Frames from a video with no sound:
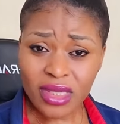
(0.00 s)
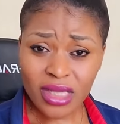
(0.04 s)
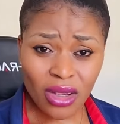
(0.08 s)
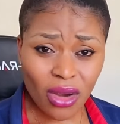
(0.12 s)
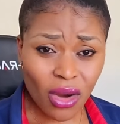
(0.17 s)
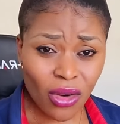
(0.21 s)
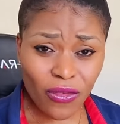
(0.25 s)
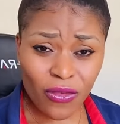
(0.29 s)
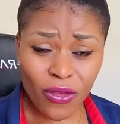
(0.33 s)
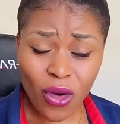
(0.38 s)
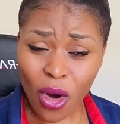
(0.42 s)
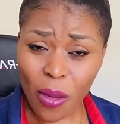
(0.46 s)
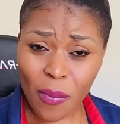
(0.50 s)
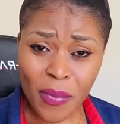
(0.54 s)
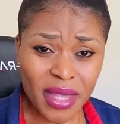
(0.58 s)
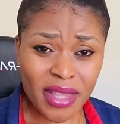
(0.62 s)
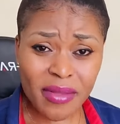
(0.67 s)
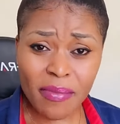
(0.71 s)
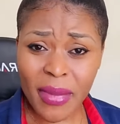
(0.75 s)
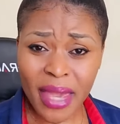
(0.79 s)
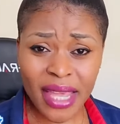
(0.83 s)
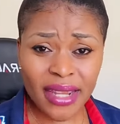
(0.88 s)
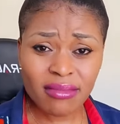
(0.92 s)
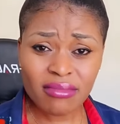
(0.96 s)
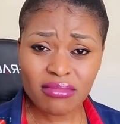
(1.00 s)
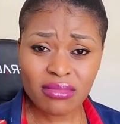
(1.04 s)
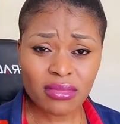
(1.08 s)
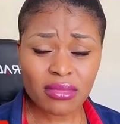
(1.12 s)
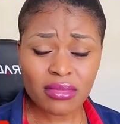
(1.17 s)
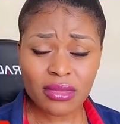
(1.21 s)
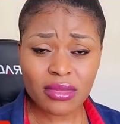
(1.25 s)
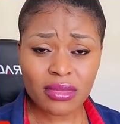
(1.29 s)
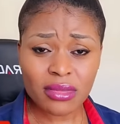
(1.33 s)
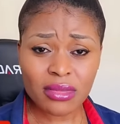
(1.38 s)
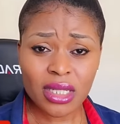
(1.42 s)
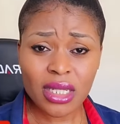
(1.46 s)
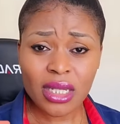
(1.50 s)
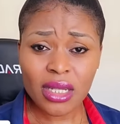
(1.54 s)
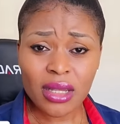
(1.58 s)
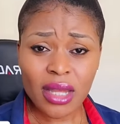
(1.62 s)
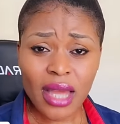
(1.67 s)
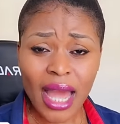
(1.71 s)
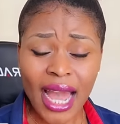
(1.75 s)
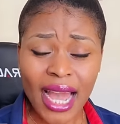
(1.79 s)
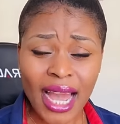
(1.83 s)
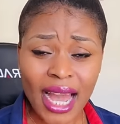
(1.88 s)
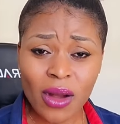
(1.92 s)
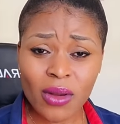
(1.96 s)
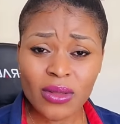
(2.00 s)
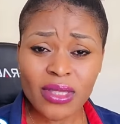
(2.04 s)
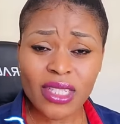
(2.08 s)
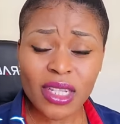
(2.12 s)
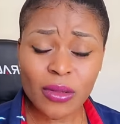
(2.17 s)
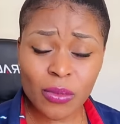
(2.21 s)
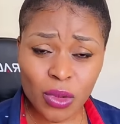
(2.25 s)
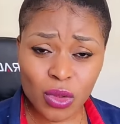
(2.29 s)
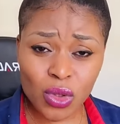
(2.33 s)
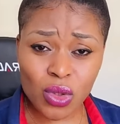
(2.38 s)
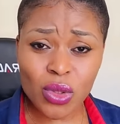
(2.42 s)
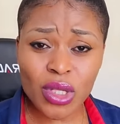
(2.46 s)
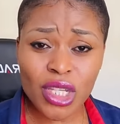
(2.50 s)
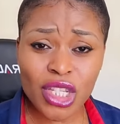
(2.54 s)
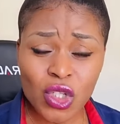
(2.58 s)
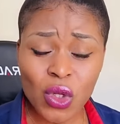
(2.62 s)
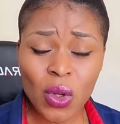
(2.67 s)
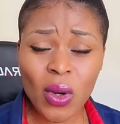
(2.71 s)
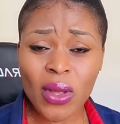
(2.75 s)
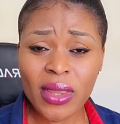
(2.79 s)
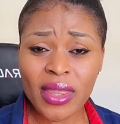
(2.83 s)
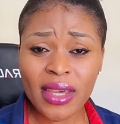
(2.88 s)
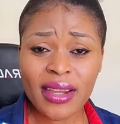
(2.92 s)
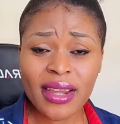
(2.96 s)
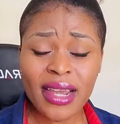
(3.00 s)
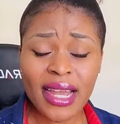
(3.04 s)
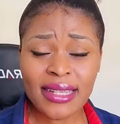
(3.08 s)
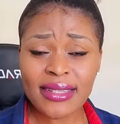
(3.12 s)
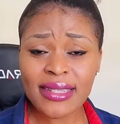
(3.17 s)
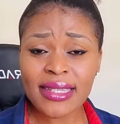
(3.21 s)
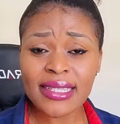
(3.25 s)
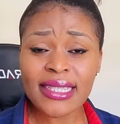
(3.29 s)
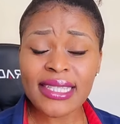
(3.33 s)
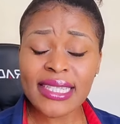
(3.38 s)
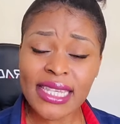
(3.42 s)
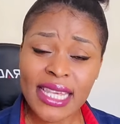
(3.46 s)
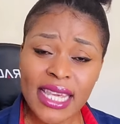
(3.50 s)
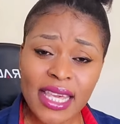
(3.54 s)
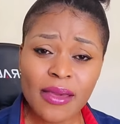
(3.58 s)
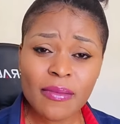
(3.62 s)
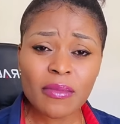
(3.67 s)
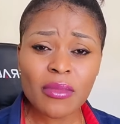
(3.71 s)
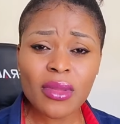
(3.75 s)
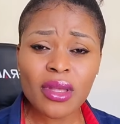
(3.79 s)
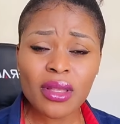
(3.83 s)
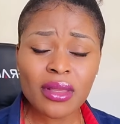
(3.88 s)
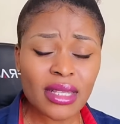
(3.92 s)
of commitment, accountable to each other as a team.